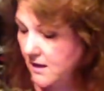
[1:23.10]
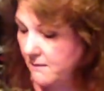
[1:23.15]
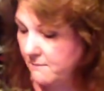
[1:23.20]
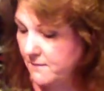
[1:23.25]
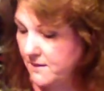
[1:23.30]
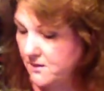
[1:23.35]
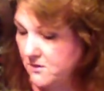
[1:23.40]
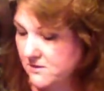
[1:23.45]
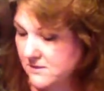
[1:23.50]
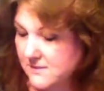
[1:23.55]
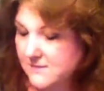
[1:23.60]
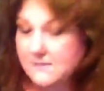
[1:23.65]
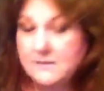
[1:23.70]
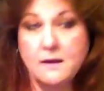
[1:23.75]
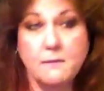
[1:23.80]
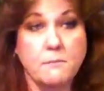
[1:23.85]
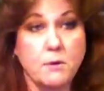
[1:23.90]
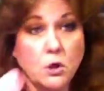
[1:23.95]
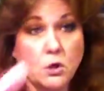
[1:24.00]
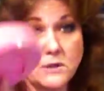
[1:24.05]
Here's
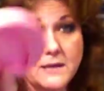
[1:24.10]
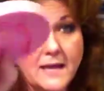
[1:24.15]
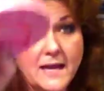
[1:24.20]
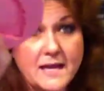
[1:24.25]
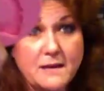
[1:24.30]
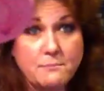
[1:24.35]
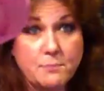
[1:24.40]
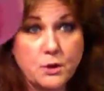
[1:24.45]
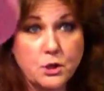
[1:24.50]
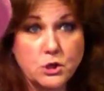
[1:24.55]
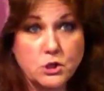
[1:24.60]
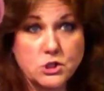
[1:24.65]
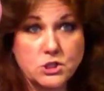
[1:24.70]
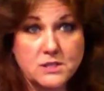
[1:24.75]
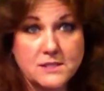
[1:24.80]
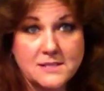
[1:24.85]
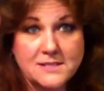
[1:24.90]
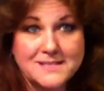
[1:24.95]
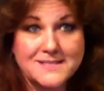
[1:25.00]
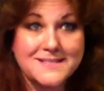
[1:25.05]
a mold I had
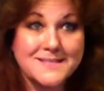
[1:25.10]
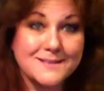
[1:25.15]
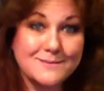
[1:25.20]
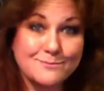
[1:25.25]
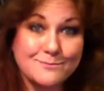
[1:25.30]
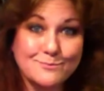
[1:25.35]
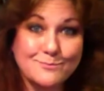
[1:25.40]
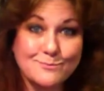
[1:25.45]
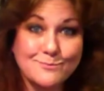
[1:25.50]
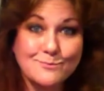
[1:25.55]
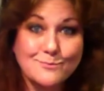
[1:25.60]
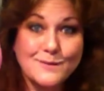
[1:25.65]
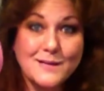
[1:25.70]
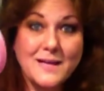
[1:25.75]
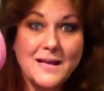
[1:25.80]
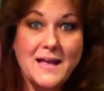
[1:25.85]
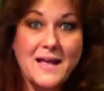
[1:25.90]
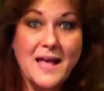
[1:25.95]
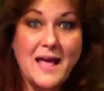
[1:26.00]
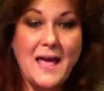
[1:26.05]
purchased,
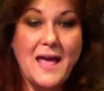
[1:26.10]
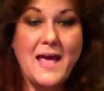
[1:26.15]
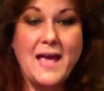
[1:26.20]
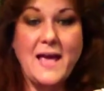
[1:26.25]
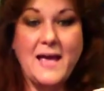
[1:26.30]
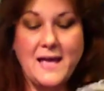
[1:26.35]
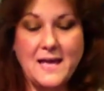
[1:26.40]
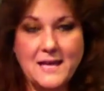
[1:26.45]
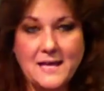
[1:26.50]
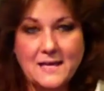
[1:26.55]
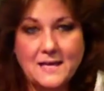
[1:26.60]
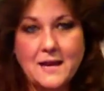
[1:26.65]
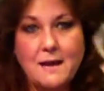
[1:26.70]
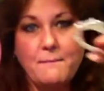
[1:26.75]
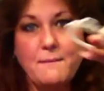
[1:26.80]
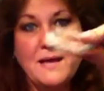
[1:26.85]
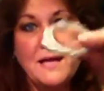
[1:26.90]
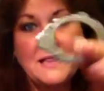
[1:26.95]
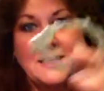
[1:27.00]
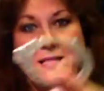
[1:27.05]
and I
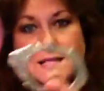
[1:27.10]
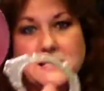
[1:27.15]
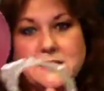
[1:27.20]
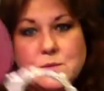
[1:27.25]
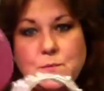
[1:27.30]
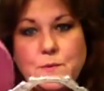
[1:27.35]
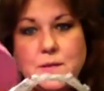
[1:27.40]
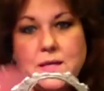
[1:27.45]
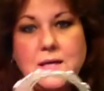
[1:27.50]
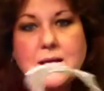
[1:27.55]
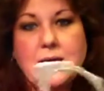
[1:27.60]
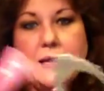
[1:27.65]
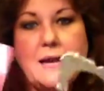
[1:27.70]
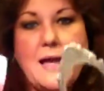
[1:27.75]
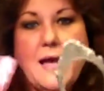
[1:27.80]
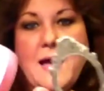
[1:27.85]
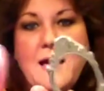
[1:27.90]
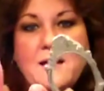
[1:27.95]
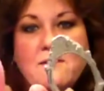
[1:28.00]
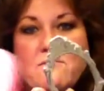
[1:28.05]
made this one
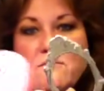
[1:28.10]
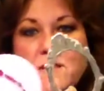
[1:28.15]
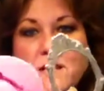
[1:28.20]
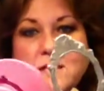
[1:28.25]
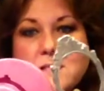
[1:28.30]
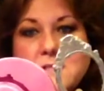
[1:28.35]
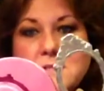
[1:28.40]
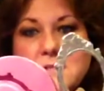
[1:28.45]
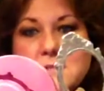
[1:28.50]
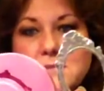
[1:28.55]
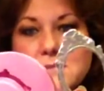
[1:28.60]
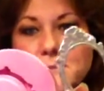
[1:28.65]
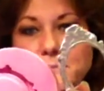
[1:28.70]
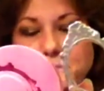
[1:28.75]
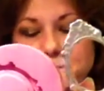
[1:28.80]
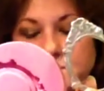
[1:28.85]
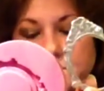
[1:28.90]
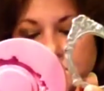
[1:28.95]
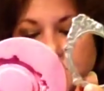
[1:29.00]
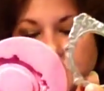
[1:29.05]
out of this,
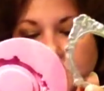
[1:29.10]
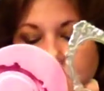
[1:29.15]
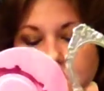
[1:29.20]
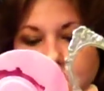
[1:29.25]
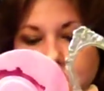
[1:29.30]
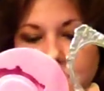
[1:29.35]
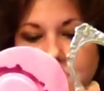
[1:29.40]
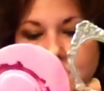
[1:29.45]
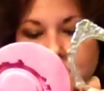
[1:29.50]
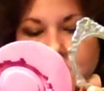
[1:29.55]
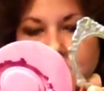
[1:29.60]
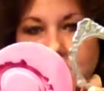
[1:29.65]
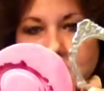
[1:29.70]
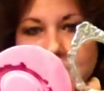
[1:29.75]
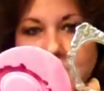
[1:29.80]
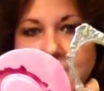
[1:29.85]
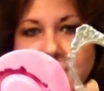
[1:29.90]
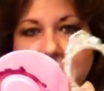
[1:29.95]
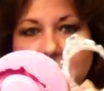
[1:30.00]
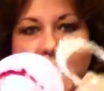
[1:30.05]

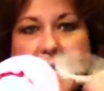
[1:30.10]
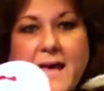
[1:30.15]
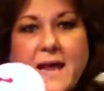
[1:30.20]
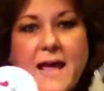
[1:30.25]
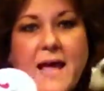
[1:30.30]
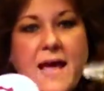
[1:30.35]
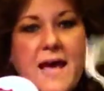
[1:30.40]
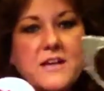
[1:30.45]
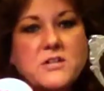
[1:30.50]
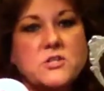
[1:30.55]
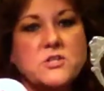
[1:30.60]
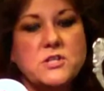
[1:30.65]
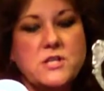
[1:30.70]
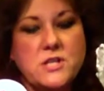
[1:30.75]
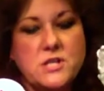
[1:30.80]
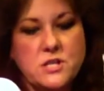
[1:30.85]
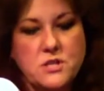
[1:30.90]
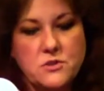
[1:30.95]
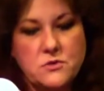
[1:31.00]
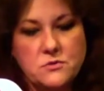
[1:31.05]
and I
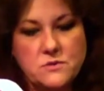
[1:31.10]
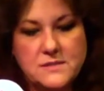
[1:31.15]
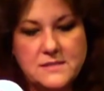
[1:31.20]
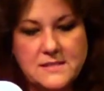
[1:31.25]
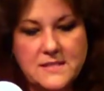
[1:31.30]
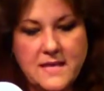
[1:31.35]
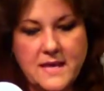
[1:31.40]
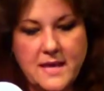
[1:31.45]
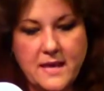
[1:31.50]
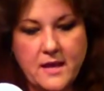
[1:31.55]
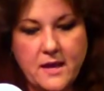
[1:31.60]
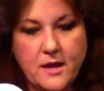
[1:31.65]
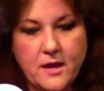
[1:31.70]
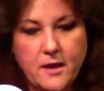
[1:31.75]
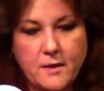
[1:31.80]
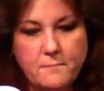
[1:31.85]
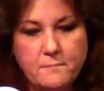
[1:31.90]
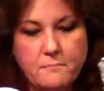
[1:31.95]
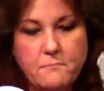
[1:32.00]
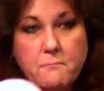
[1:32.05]
actually used the
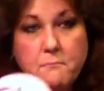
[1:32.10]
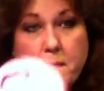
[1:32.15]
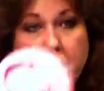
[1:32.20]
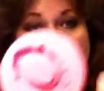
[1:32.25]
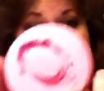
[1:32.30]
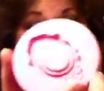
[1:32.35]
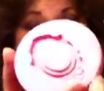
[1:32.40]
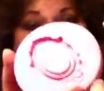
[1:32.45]
mod